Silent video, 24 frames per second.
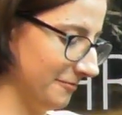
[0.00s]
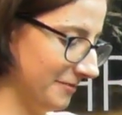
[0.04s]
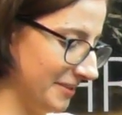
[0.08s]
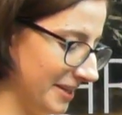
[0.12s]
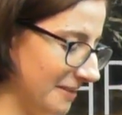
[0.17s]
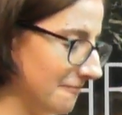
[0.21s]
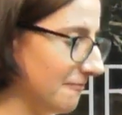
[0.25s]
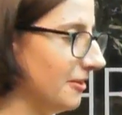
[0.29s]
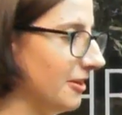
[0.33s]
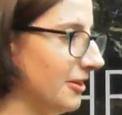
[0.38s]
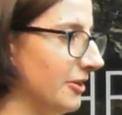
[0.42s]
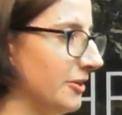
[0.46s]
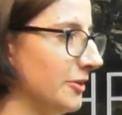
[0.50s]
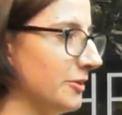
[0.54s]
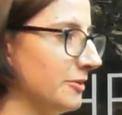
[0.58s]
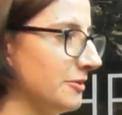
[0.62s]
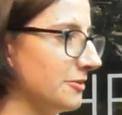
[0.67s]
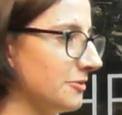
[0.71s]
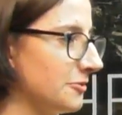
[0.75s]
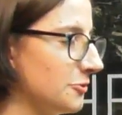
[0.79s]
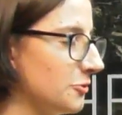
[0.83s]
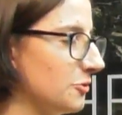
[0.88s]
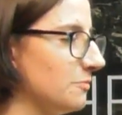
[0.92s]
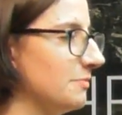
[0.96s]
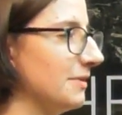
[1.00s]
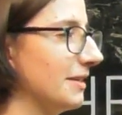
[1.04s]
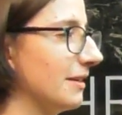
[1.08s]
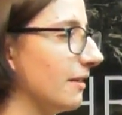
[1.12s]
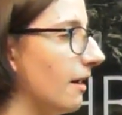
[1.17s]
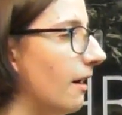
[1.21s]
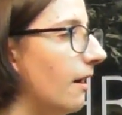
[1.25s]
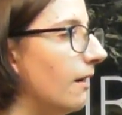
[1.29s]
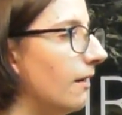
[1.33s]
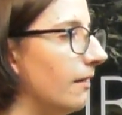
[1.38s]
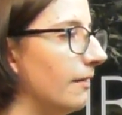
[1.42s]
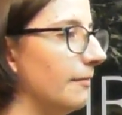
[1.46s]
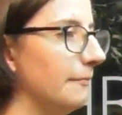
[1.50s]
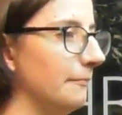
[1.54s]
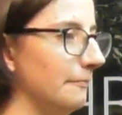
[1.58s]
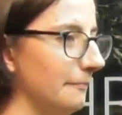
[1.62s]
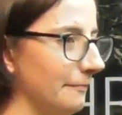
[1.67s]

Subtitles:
They have learned to be calm.